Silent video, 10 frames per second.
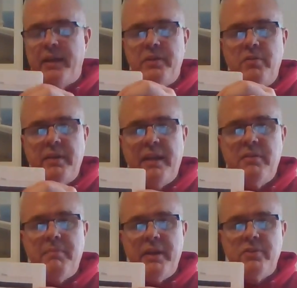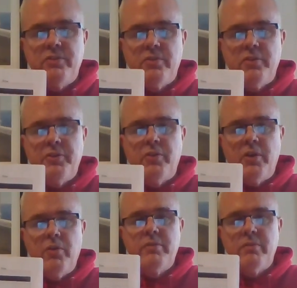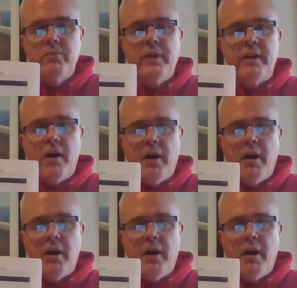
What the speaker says: You need to make sure you go through and